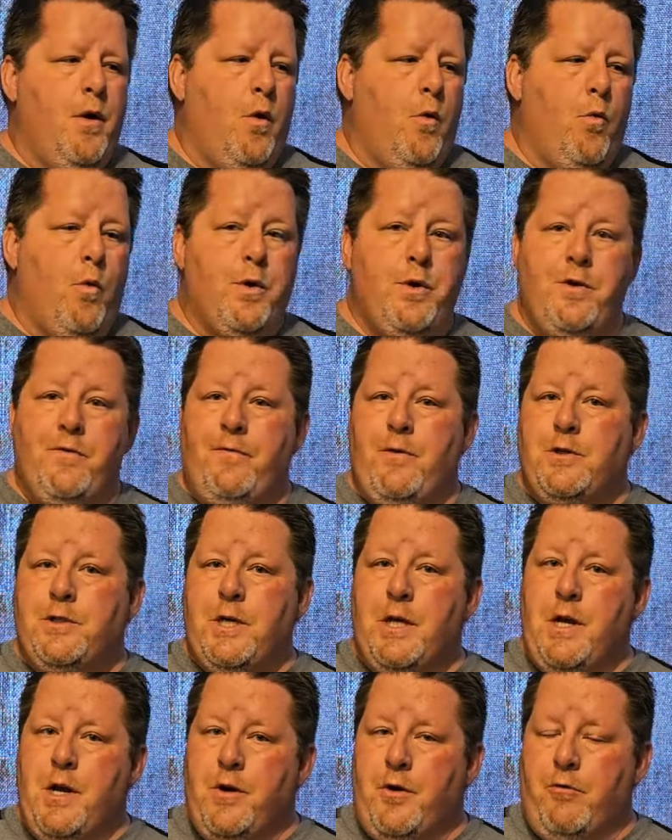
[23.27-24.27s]
When you first
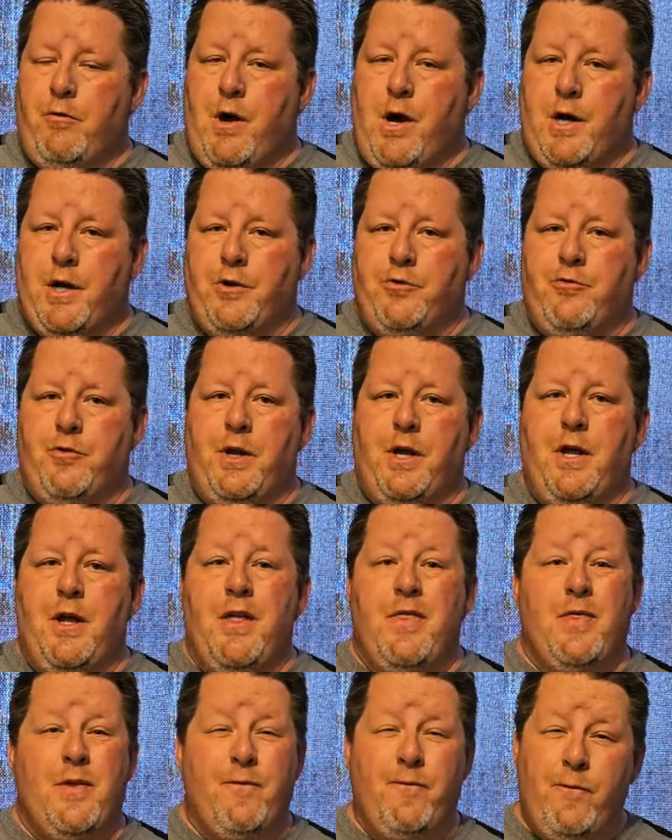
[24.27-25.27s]
get into rocketry,
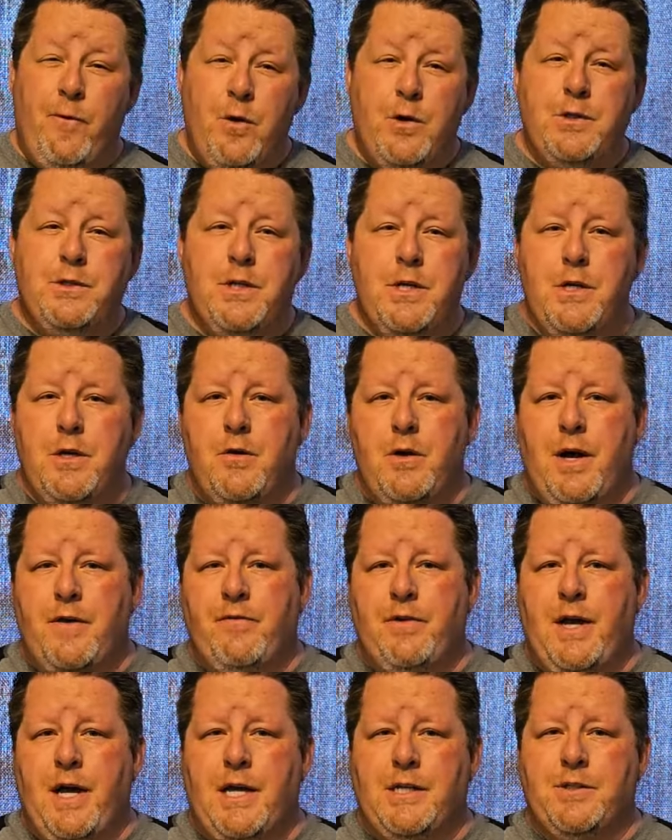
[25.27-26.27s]
the first thing you have
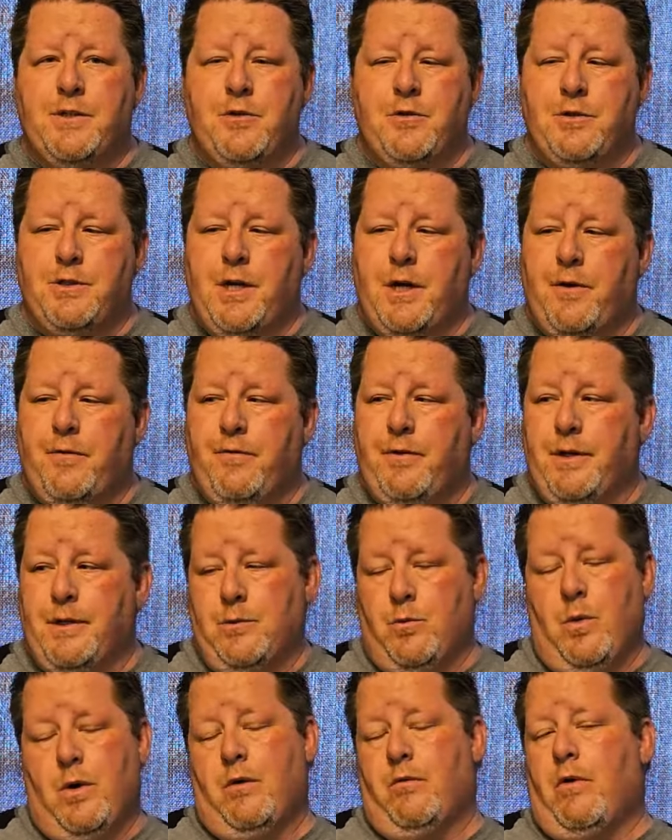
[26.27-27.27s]
to ask yourself is,
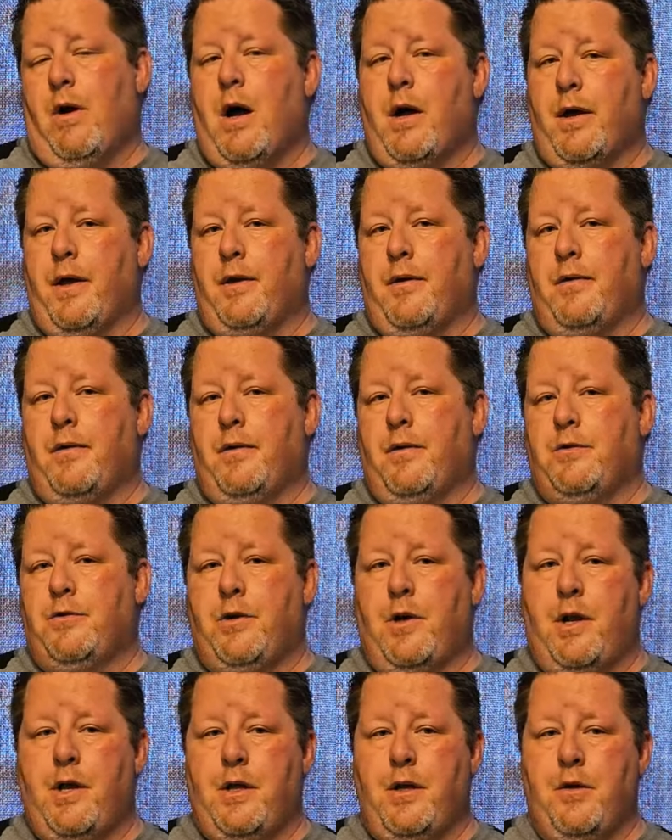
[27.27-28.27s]
what rocket
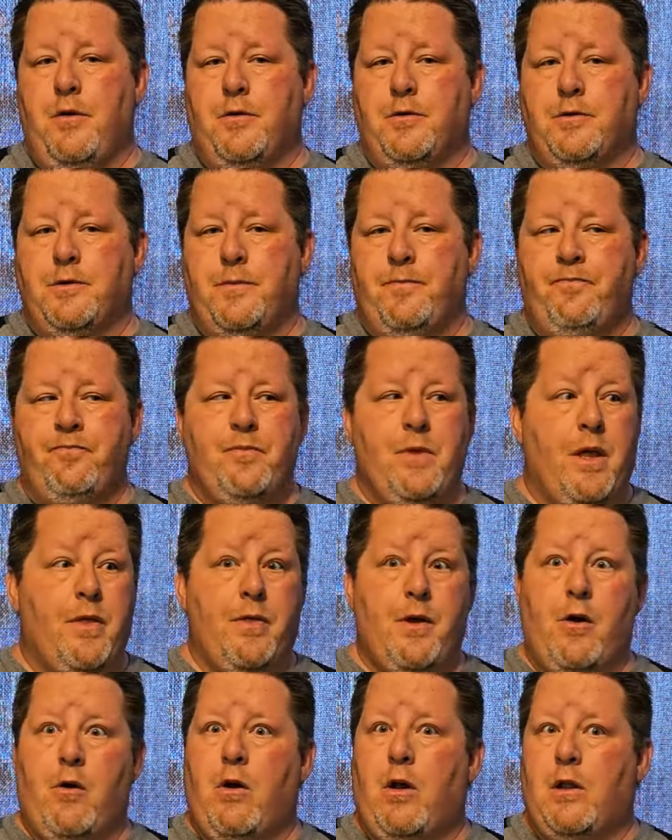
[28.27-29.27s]
should I use?
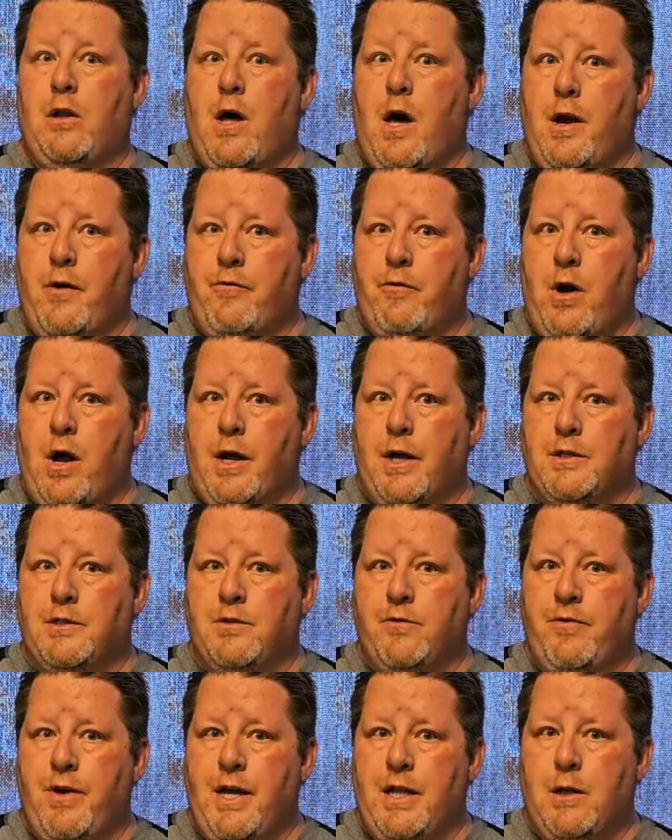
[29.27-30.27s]
There are a lot of rockets
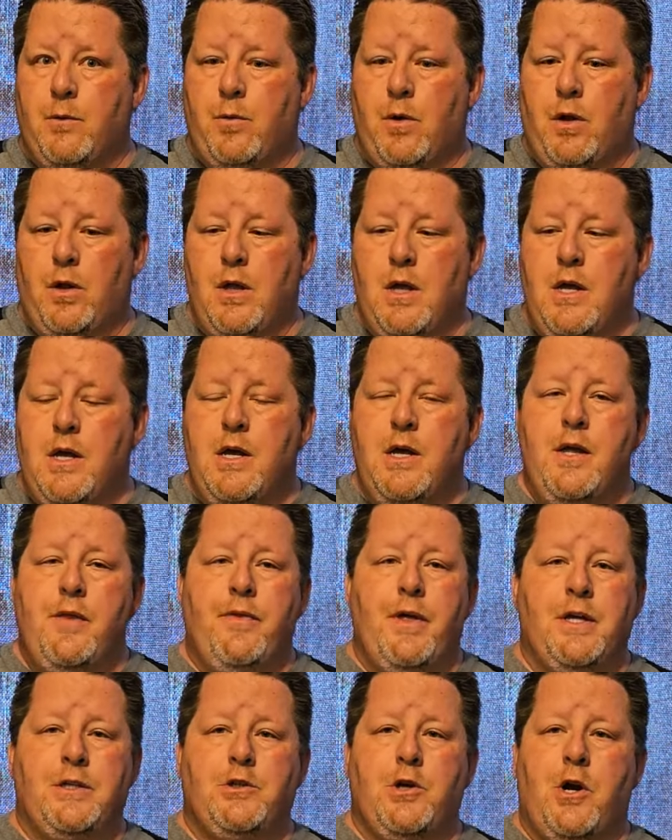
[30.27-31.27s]
available.
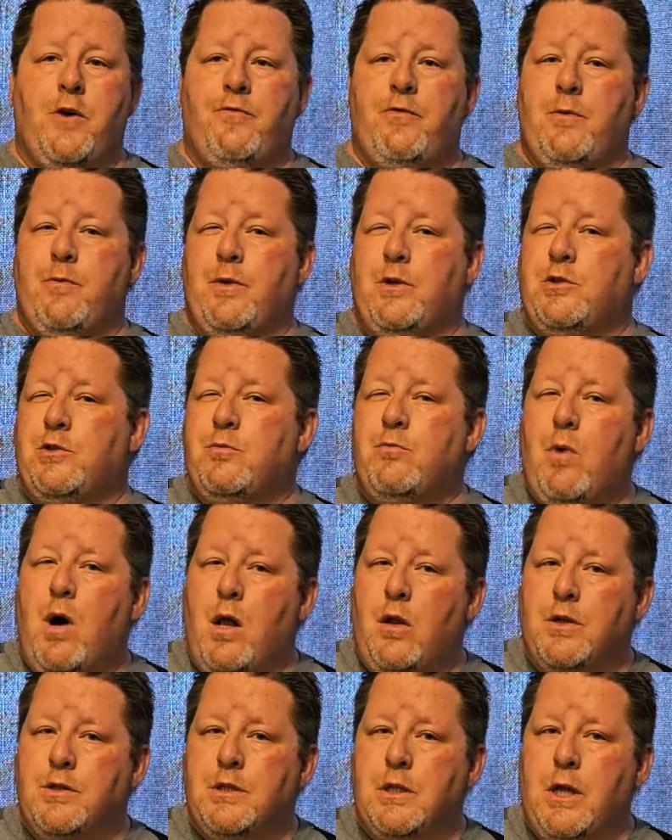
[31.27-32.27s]
They start from the
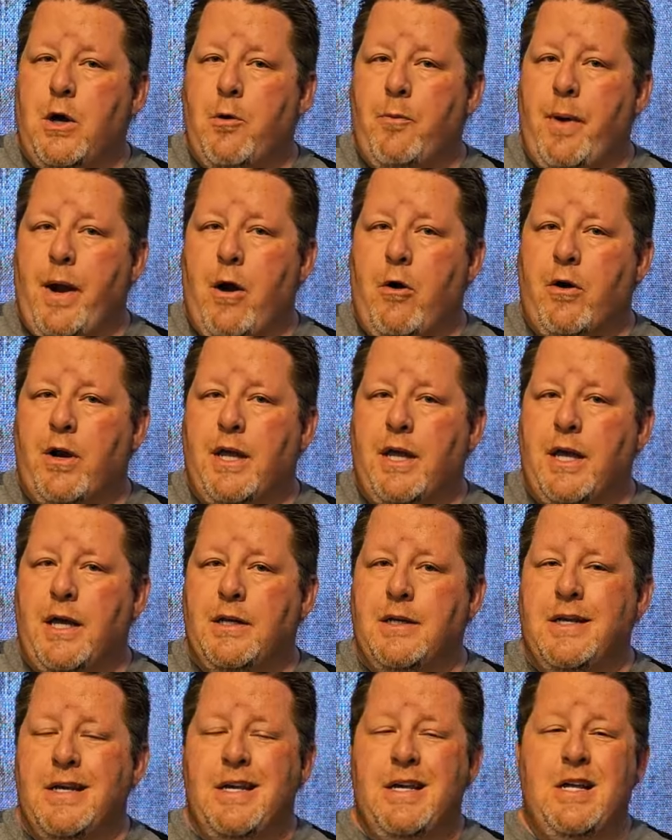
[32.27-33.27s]
smallest low-power
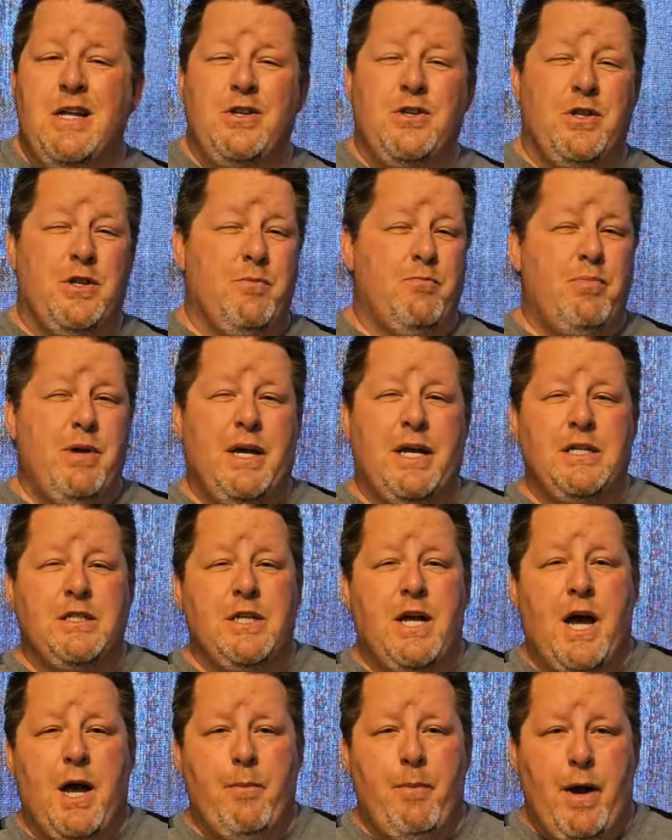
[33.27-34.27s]
kit to the biggest
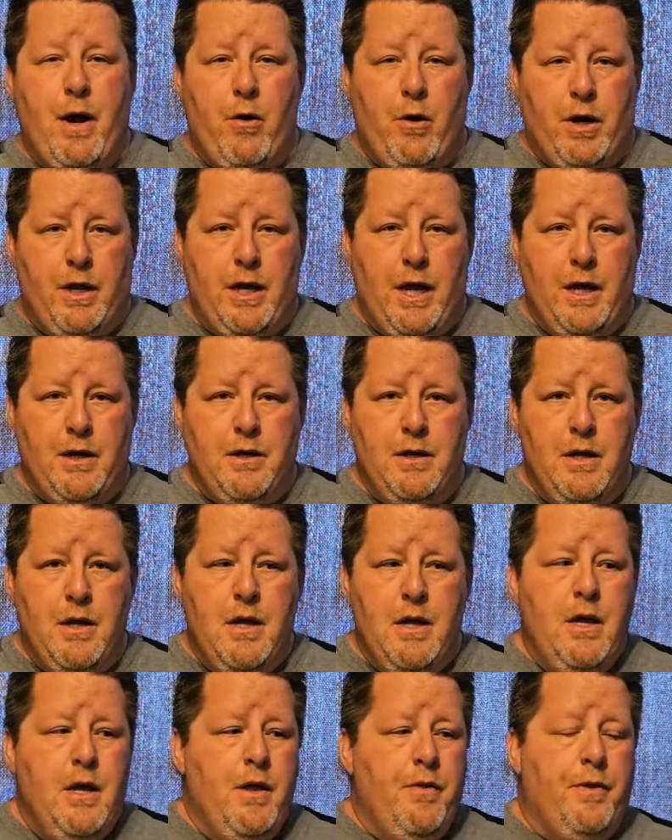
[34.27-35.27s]
high-power kit.
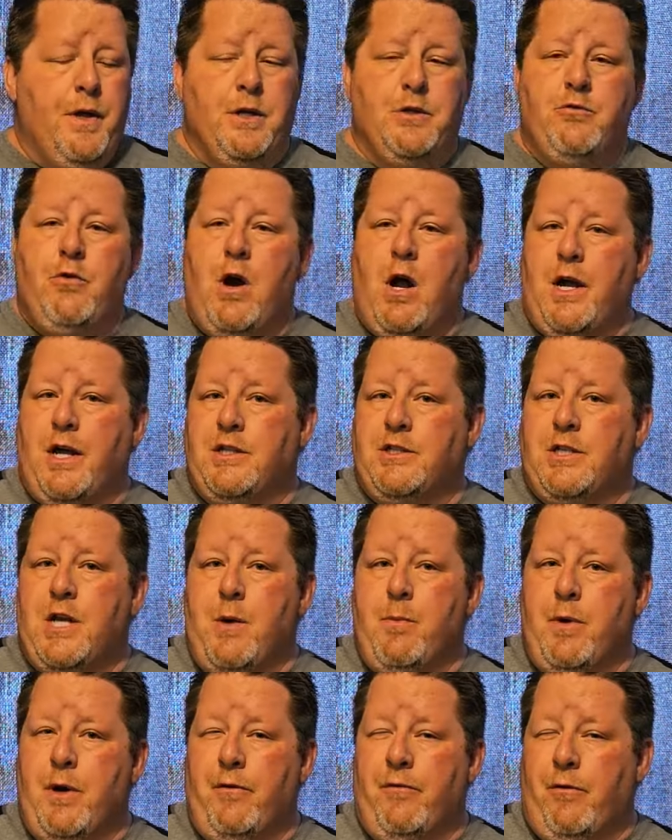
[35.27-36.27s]
These rockets
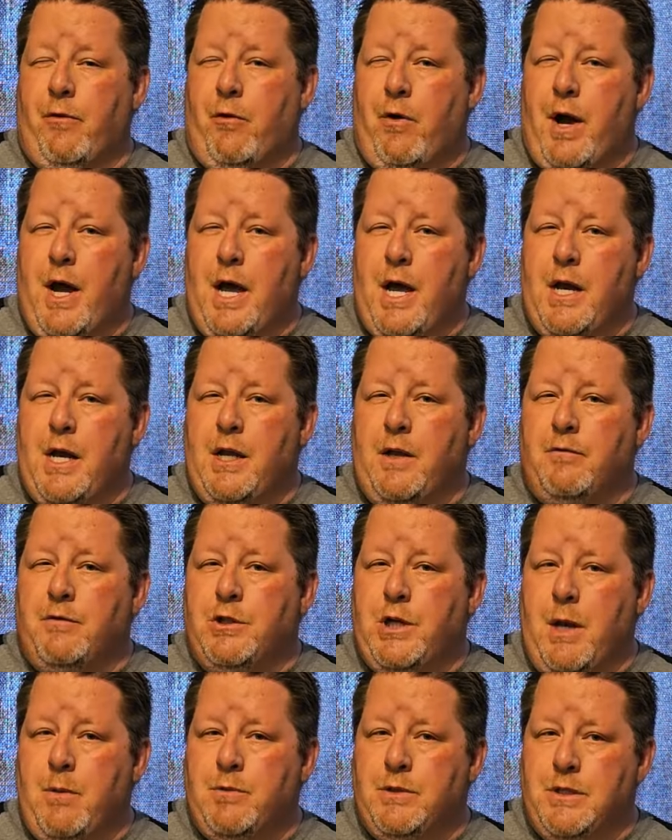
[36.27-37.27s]
come in a variety of
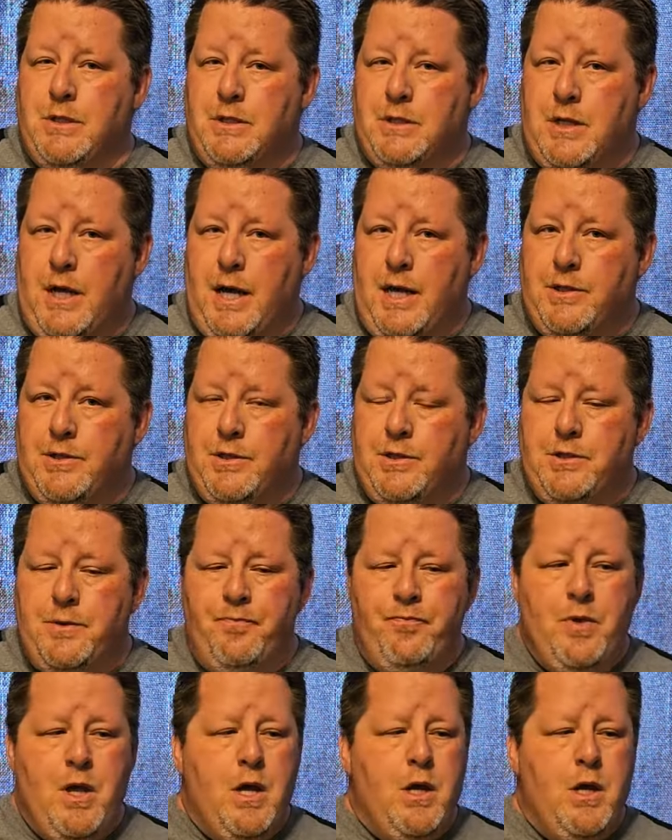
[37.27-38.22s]
shapes and sizes.